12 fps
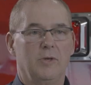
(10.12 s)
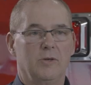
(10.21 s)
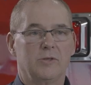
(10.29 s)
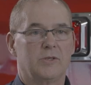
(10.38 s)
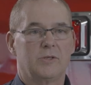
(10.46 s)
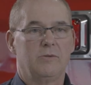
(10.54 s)
It
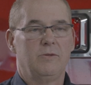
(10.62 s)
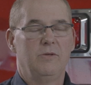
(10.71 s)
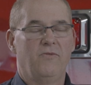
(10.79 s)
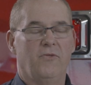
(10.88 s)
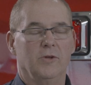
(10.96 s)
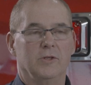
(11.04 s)
was
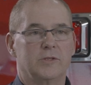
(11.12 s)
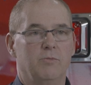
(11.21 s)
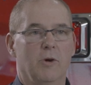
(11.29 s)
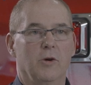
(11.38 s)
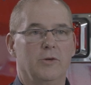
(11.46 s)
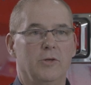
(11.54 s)
full of
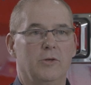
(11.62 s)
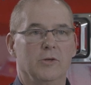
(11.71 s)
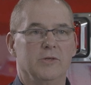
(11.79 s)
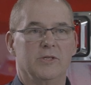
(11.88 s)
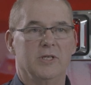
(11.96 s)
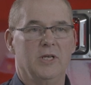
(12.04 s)
smoke, you
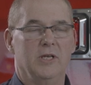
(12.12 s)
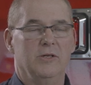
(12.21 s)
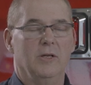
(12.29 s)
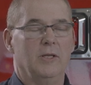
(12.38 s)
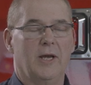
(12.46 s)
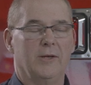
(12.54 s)
couldn't see
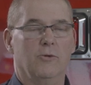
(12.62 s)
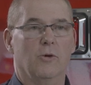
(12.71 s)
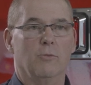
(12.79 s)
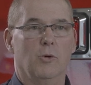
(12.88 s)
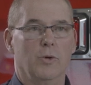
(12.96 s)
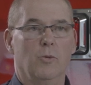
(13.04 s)
like
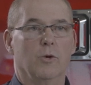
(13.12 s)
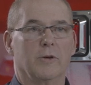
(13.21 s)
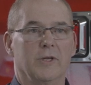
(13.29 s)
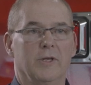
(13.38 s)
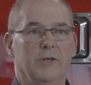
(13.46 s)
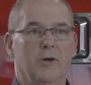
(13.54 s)
normal. We work
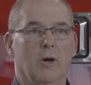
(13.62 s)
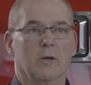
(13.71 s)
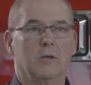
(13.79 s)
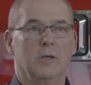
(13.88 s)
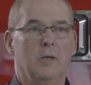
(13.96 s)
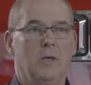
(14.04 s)
in the dark.